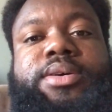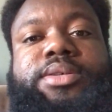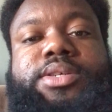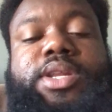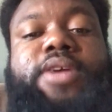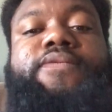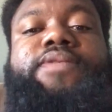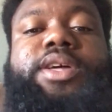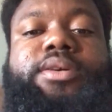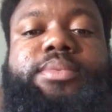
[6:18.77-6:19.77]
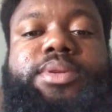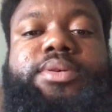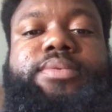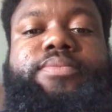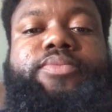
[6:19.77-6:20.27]
So they flipped,
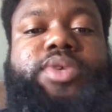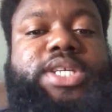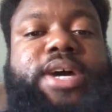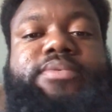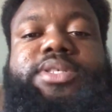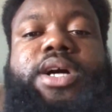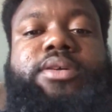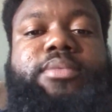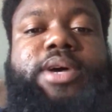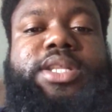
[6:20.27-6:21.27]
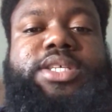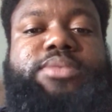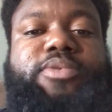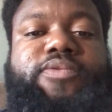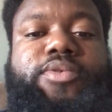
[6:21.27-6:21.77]
which I've talked about this
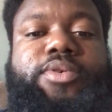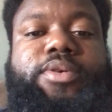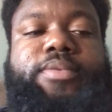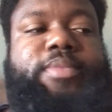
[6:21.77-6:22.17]
before,